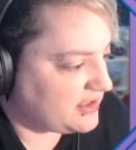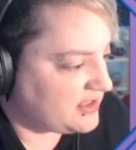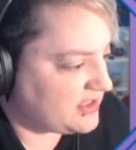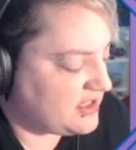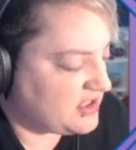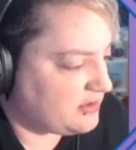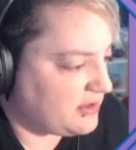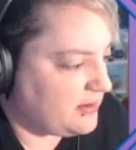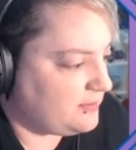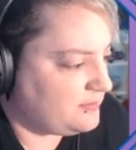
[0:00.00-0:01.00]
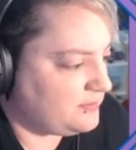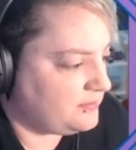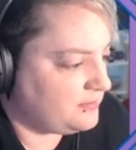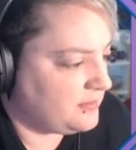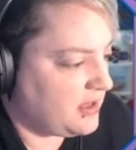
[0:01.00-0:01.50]
SSH, it.
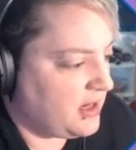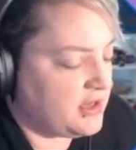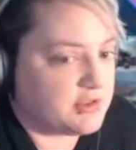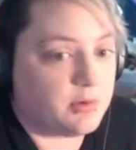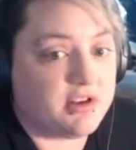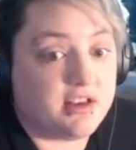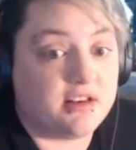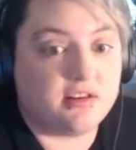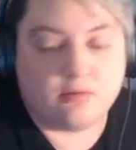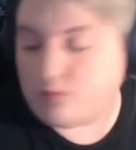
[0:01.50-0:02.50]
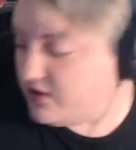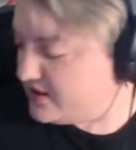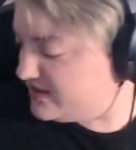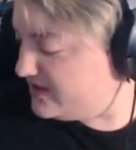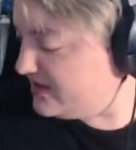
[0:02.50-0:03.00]
So what
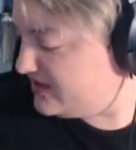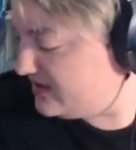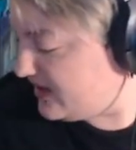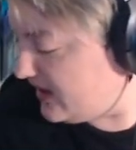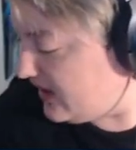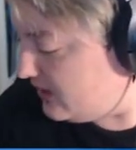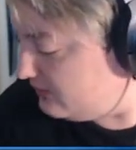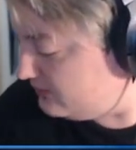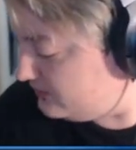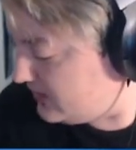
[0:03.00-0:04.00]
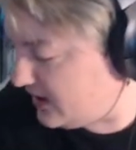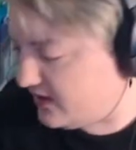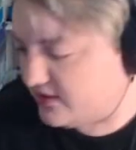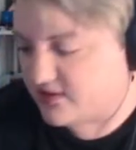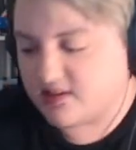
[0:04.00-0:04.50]
this is
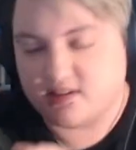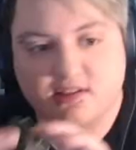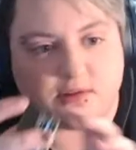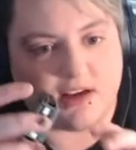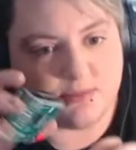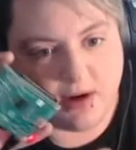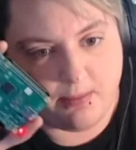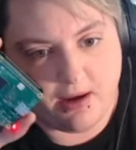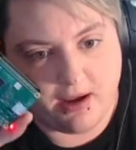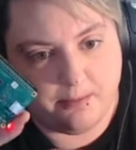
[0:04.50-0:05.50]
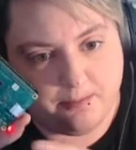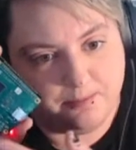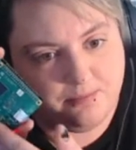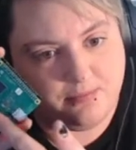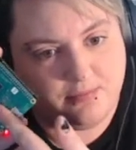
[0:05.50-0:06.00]
this is a Raspberry Pi
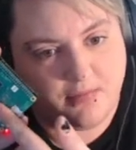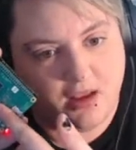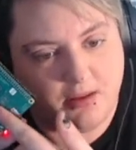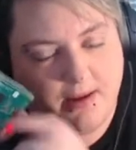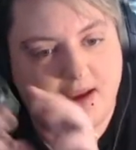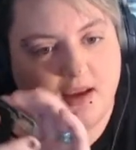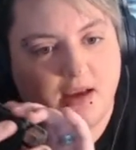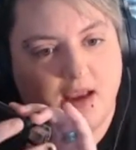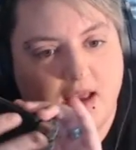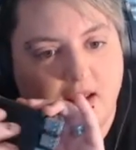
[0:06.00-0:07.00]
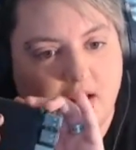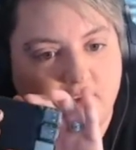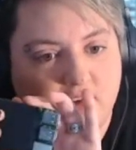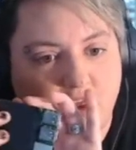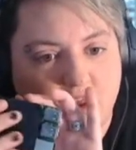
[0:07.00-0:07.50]
on the back, and
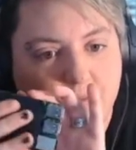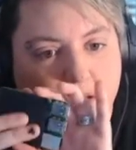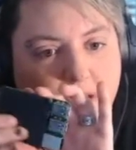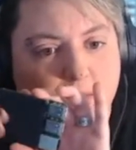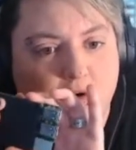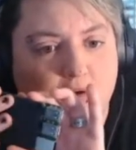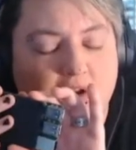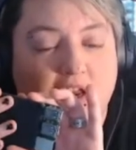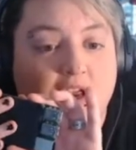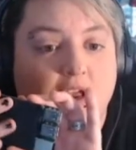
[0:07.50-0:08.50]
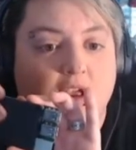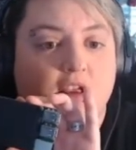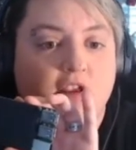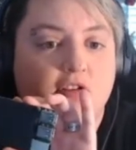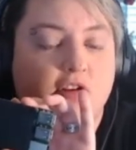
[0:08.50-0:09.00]
it's got a Pi Moroni
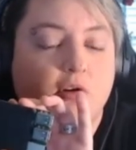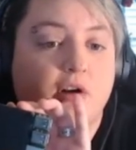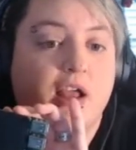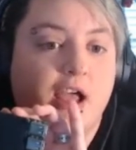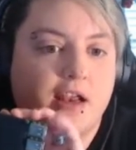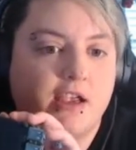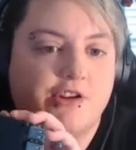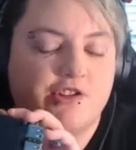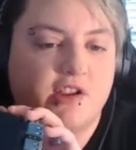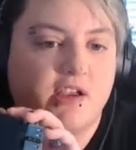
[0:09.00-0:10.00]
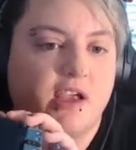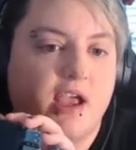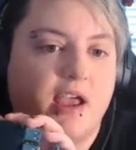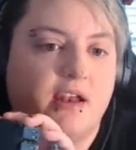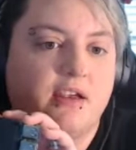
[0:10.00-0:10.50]
Unicorn Hat HD.
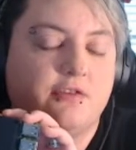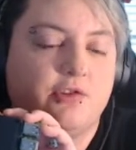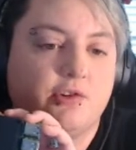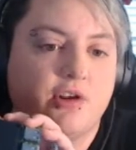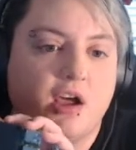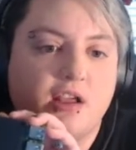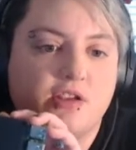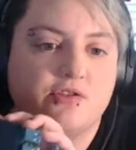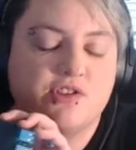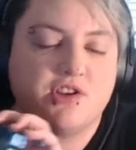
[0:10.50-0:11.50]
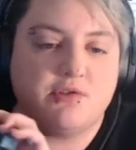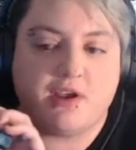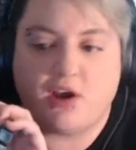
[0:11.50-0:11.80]
And if you're not used to doing